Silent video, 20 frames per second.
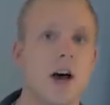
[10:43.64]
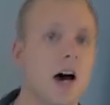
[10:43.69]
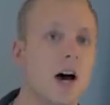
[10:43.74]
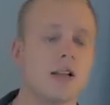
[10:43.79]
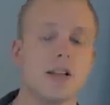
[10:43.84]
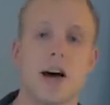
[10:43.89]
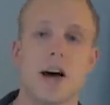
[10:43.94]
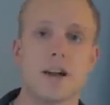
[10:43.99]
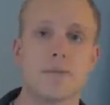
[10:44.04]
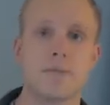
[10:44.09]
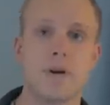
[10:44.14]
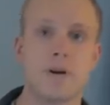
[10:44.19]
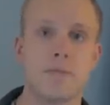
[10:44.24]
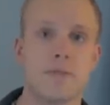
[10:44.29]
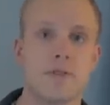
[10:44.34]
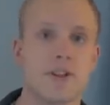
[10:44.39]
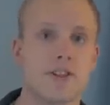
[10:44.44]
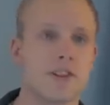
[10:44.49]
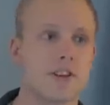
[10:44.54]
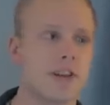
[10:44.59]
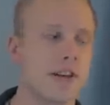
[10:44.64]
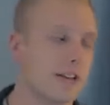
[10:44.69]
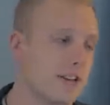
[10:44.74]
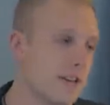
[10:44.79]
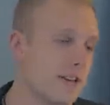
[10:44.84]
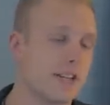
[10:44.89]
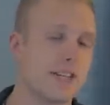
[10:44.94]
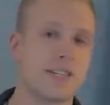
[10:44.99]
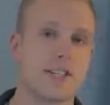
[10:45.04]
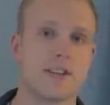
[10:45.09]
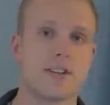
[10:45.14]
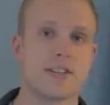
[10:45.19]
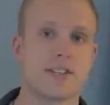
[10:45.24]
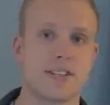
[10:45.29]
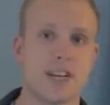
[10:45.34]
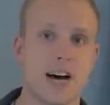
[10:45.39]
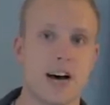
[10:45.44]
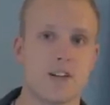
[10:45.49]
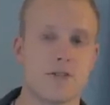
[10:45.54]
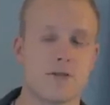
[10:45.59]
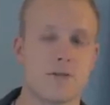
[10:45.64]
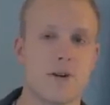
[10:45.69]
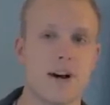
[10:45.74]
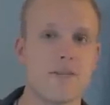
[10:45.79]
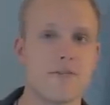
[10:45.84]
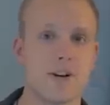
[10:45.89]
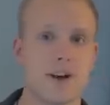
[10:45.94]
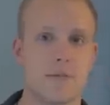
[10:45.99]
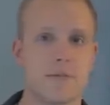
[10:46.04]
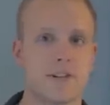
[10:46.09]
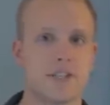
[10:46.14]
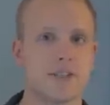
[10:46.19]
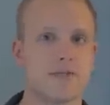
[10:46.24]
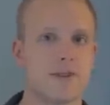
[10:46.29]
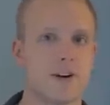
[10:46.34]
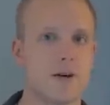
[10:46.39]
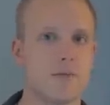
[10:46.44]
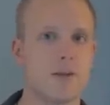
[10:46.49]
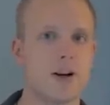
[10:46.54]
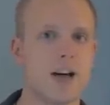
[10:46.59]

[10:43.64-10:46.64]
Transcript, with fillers: A lot of people, in the, at least in the South, where my family's from,